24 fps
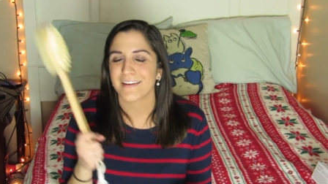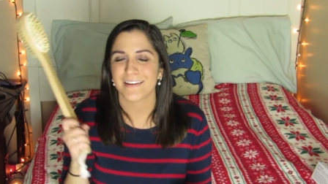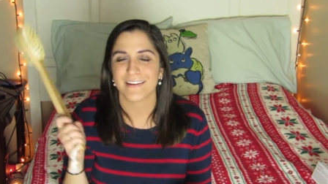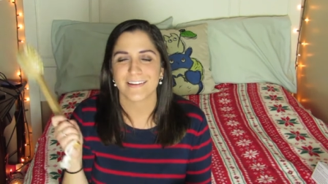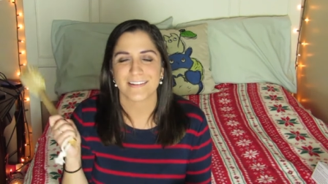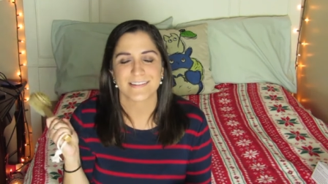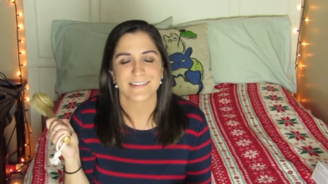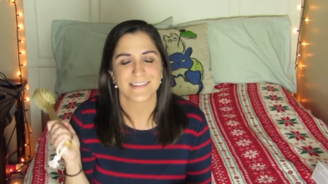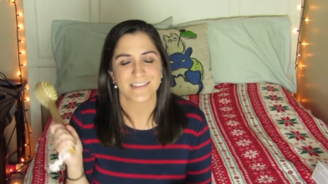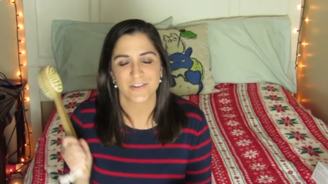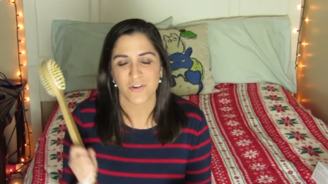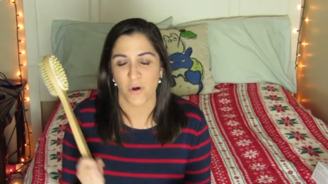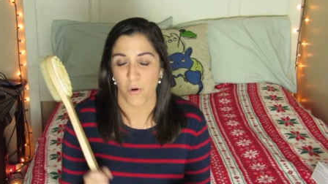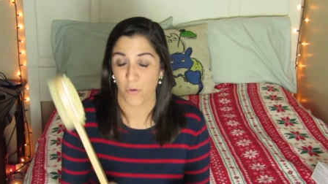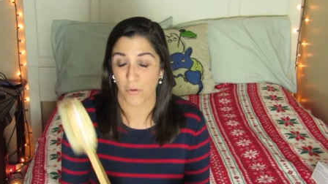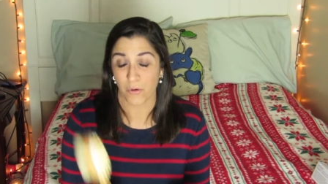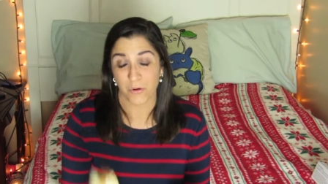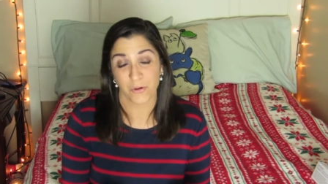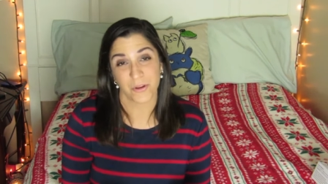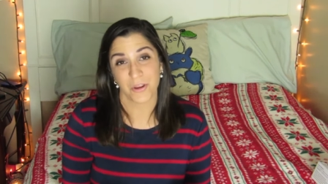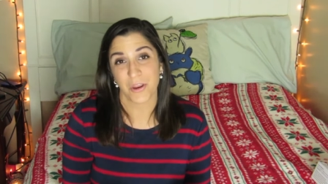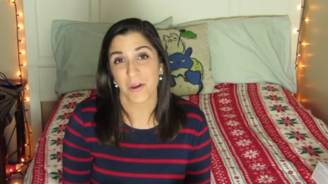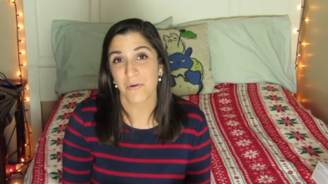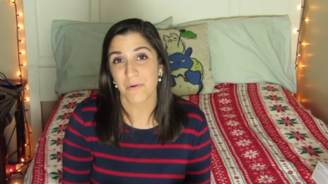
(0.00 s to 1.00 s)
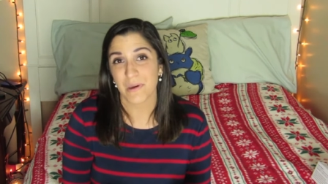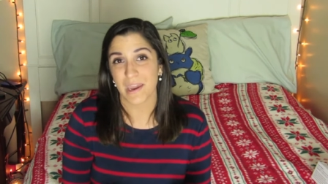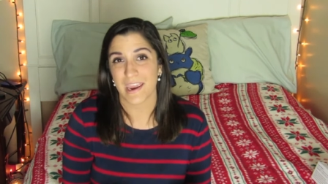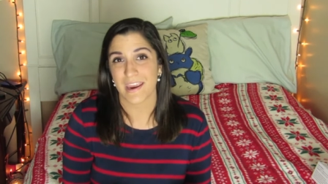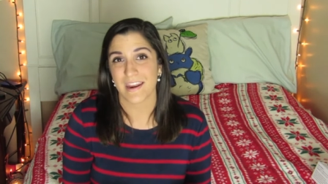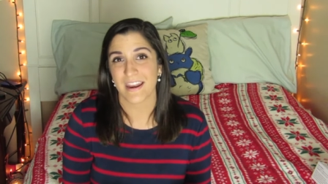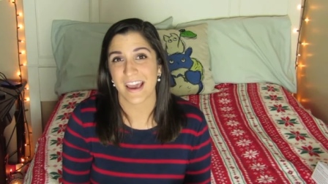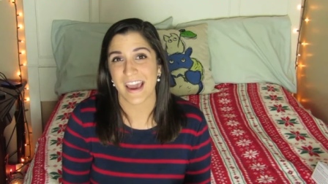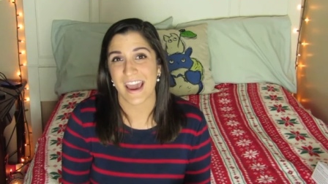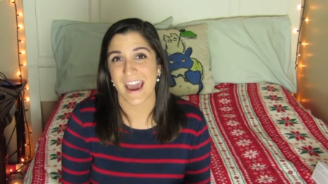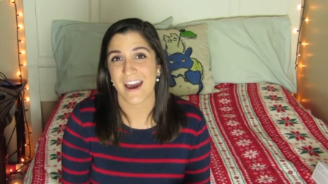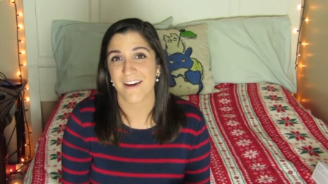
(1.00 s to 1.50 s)
It's totally
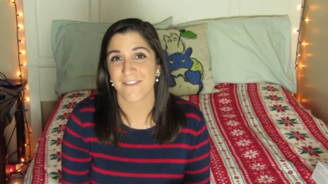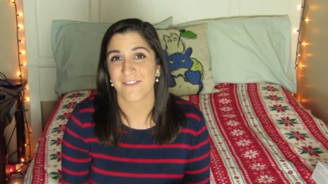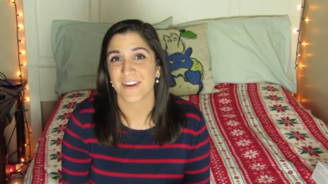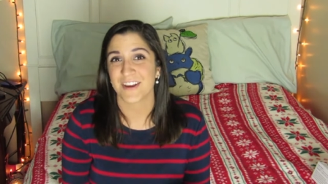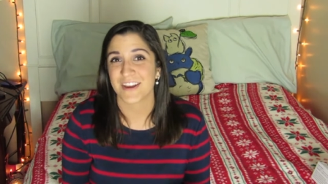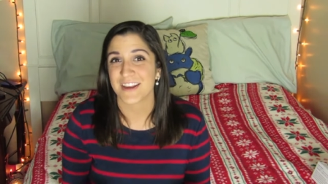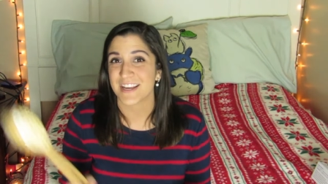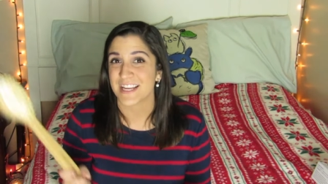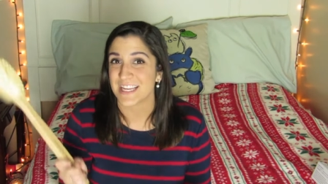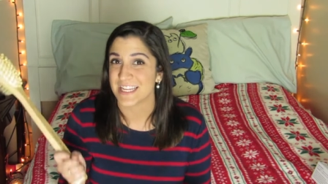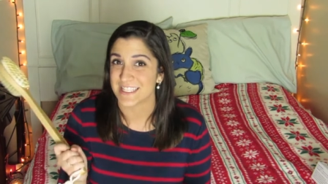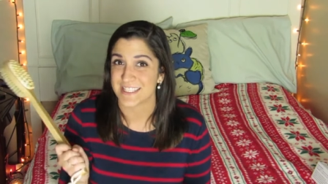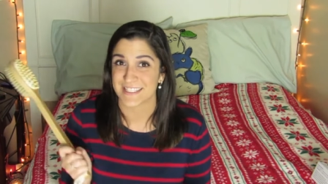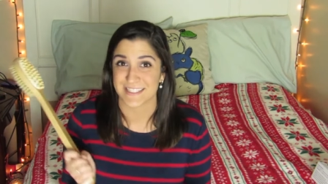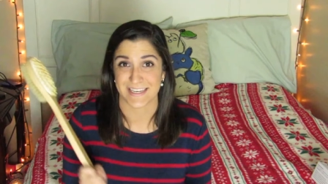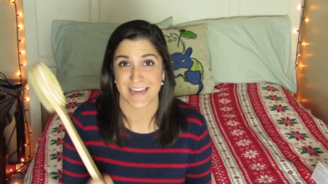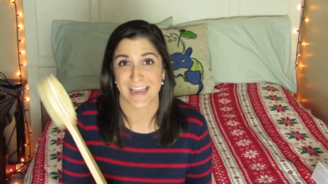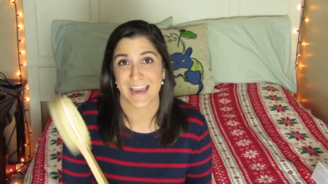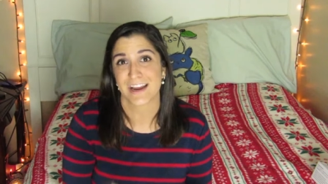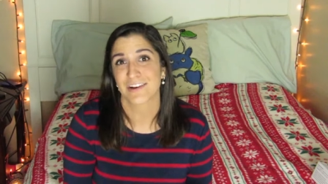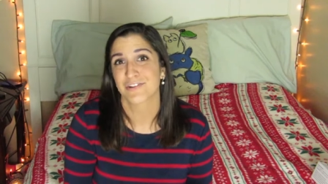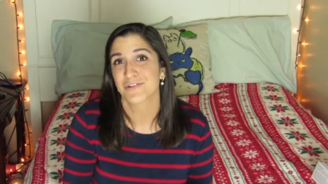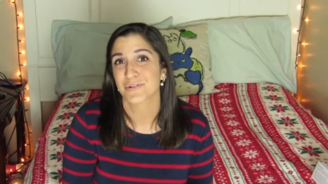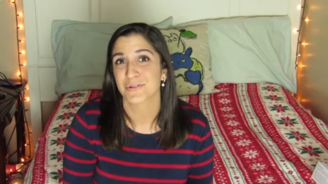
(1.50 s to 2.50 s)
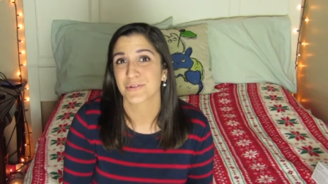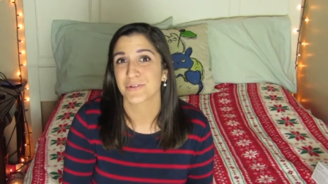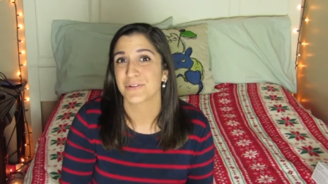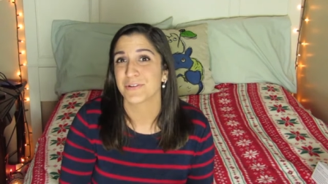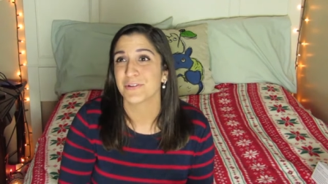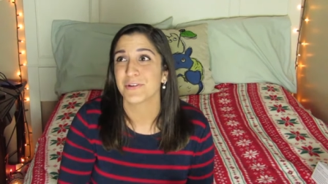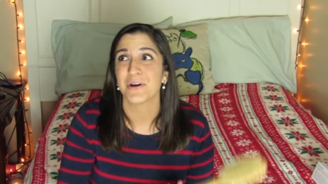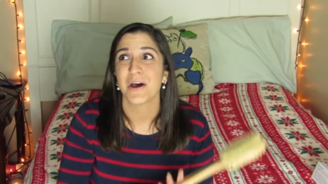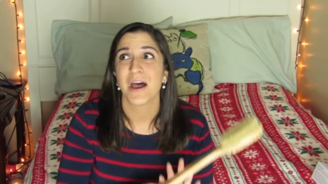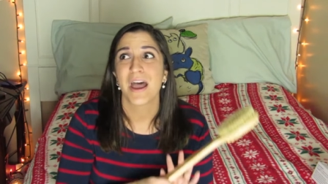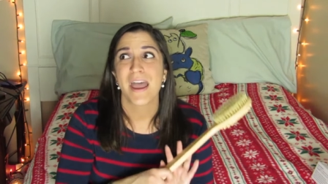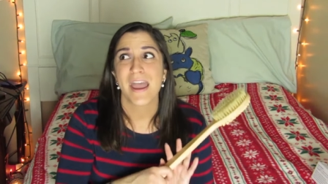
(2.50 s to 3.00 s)
okay to have it. It's
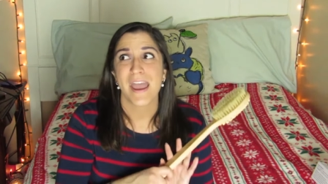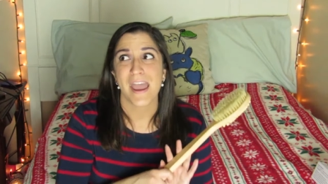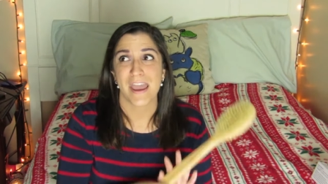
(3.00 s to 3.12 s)
natural.